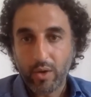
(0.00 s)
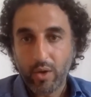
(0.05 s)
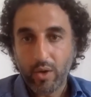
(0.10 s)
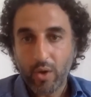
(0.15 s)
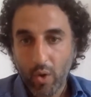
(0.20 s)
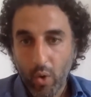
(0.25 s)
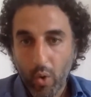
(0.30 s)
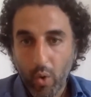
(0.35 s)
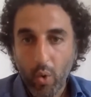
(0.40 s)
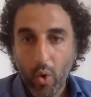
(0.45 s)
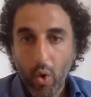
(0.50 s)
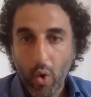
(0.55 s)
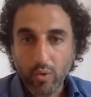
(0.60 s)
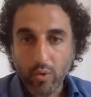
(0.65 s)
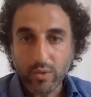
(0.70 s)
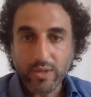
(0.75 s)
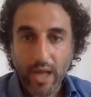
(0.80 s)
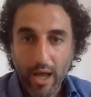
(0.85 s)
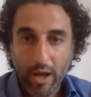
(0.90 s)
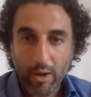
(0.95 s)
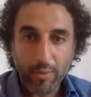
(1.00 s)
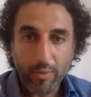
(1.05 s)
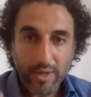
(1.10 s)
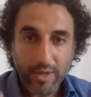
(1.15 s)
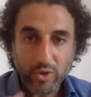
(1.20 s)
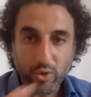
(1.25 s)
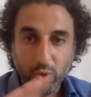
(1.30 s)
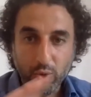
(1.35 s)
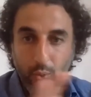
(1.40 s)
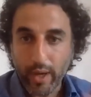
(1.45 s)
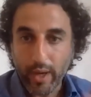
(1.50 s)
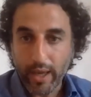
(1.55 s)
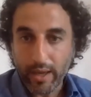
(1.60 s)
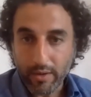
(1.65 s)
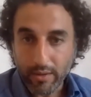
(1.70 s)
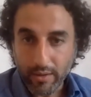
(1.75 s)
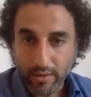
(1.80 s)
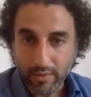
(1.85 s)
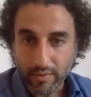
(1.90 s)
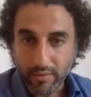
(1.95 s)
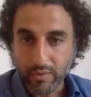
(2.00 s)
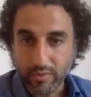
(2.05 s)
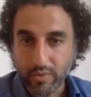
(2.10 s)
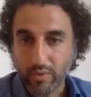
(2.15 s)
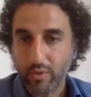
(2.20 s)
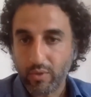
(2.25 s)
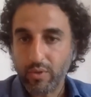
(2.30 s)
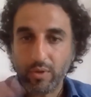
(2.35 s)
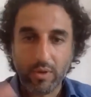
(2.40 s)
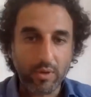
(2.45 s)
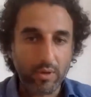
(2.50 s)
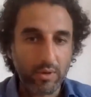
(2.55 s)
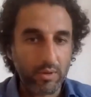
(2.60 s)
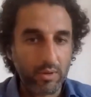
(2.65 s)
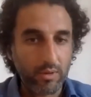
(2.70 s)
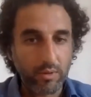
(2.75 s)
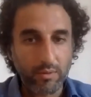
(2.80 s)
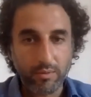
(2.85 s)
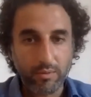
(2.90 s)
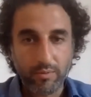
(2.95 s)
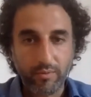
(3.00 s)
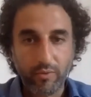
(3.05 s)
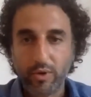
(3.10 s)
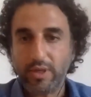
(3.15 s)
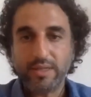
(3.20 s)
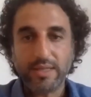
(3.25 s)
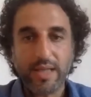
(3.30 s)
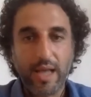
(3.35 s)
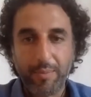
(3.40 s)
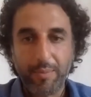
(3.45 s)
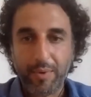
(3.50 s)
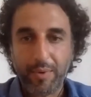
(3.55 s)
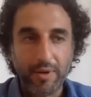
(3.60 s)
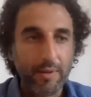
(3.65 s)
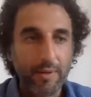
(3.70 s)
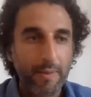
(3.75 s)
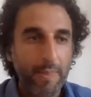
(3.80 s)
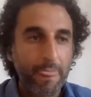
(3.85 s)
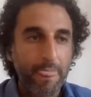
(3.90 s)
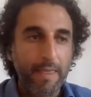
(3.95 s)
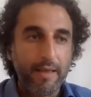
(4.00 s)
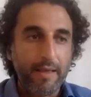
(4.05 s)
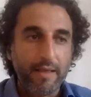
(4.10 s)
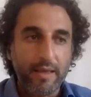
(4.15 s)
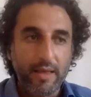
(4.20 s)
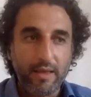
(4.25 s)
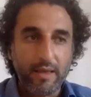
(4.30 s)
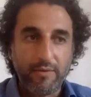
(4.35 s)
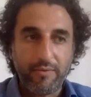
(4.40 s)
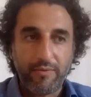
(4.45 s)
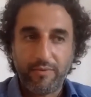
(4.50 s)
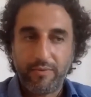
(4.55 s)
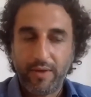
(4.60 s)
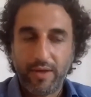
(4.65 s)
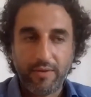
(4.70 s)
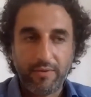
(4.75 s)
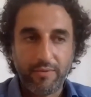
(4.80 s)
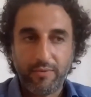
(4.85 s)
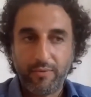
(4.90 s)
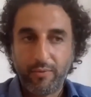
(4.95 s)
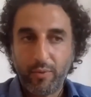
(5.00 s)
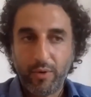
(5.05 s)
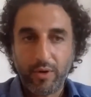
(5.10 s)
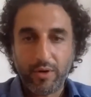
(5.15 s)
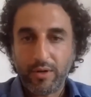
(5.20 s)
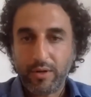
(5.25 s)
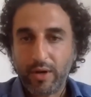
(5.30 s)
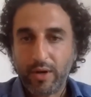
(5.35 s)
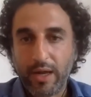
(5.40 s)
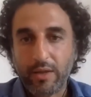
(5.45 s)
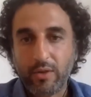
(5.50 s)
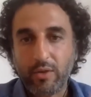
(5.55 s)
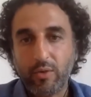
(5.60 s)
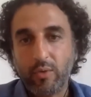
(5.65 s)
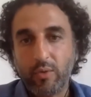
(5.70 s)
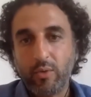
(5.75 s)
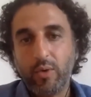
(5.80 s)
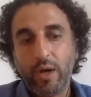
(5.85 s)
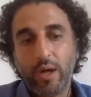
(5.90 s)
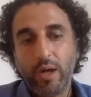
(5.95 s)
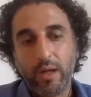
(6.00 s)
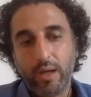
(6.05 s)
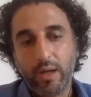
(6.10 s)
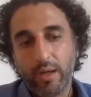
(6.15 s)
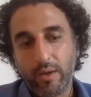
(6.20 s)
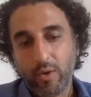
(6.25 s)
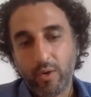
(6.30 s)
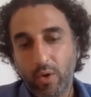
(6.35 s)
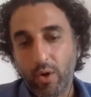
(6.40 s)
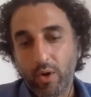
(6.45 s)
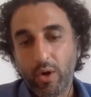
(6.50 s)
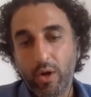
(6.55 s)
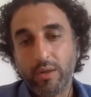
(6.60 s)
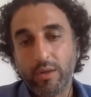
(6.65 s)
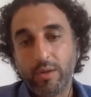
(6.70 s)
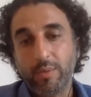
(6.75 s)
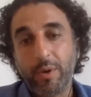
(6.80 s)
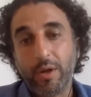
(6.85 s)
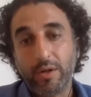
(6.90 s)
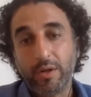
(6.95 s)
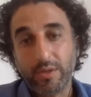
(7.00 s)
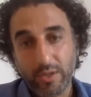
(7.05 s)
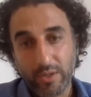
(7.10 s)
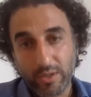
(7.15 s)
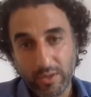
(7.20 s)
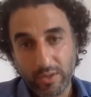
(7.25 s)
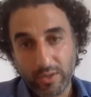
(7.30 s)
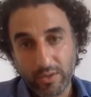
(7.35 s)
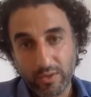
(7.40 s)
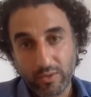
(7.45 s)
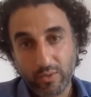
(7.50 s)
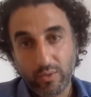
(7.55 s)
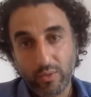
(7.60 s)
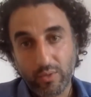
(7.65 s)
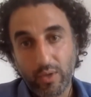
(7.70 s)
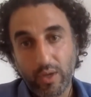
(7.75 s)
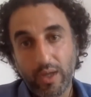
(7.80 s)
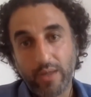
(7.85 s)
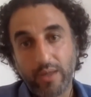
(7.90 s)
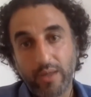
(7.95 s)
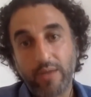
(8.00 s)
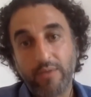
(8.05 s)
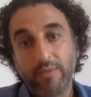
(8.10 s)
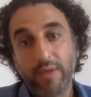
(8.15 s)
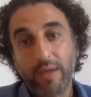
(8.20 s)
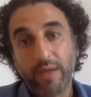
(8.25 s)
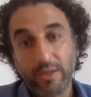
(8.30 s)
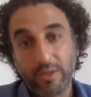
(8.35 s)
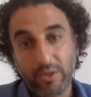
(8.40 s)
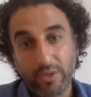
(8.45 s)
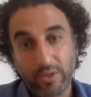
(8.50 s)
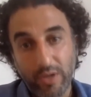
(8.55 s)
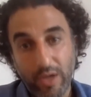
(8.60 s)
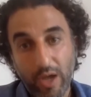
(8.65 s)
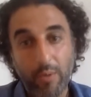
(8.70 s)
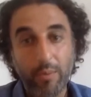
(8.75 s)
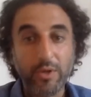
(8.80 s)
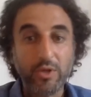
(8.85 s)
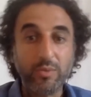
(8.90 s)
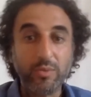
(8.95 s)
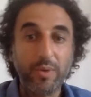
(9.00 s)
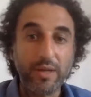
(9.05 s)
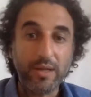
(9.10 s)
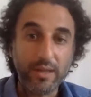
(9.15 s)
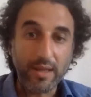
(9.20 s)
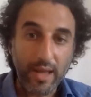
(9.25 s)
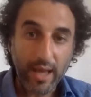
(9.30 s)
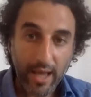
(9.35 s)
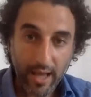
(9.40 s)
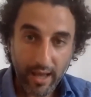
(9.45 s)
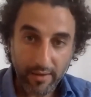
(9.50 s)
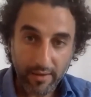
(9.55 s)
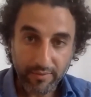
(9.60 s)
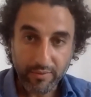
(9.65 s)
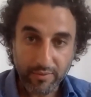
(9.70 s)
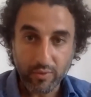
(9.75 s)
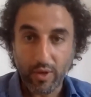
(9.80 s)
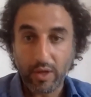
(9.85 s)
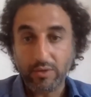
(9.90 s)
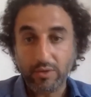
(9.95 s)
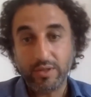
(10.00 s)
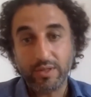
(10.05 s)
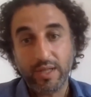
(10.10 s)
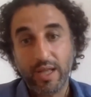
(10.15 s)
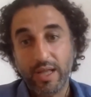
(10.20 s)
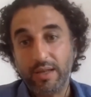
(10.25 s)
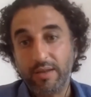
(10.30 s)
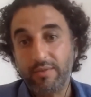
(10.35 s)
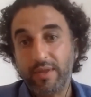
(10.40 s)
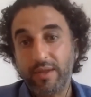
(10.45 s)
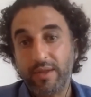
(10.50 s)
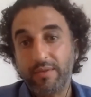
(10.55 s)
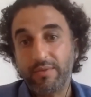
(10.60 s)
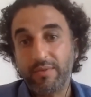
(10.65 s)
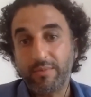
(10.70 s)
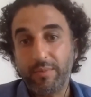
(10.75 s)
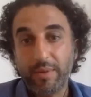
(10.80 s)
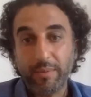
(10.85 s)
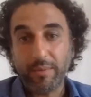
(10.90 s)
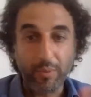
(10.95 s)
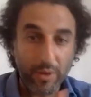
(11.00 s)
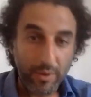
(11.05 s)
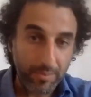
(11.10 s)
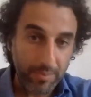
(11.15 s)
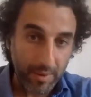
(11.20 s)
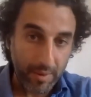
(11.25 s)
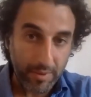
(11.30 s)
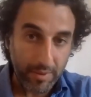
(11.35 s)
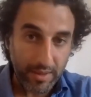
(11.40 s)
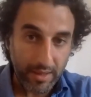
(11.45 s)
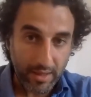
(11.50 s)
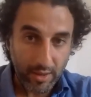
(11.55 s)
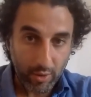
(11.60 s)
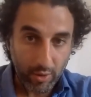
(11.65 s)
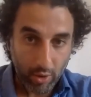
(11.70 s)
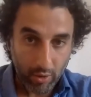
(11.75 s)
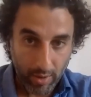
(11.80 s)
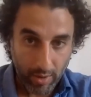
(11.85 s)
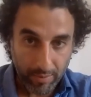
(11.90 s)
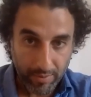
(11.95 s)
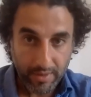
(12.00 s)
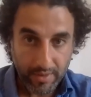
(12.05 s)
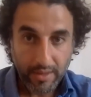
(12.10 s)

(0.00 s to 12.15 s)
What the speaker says: who owns how much where, so for example, if we're trying to call on the politicians to divulge how much money they have to understand if they've been publicly corrupt.